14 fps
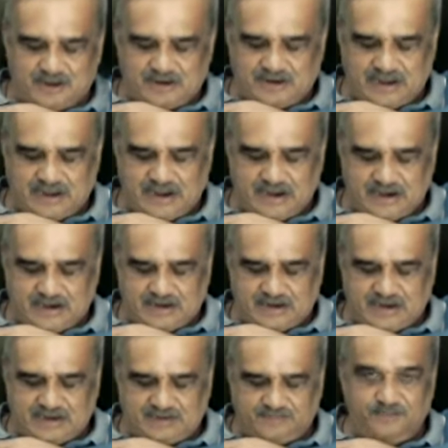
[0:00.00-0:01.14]
Then
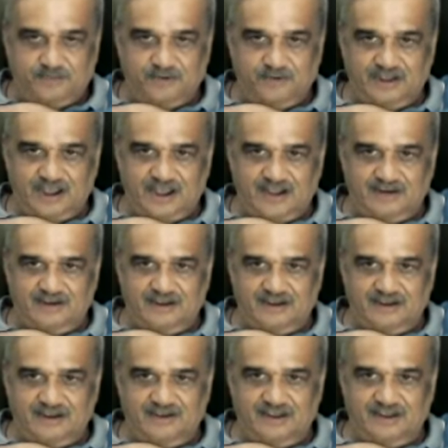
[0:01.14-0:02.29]
this,
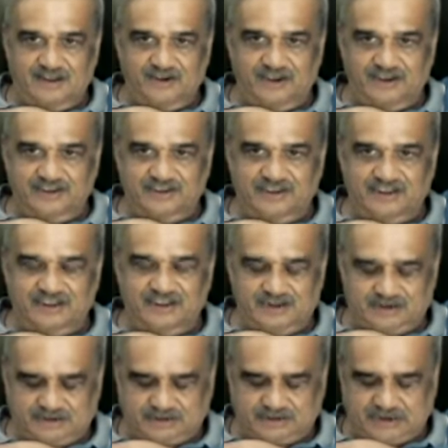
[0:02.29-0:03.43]
the you can see
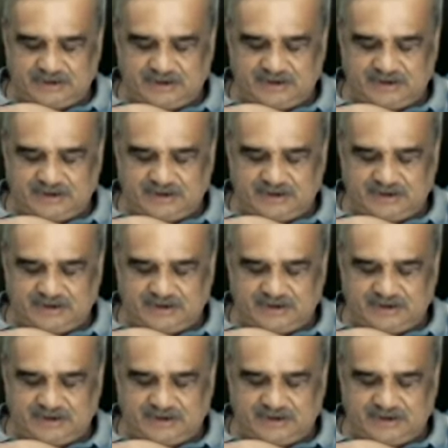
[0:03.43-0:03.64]
this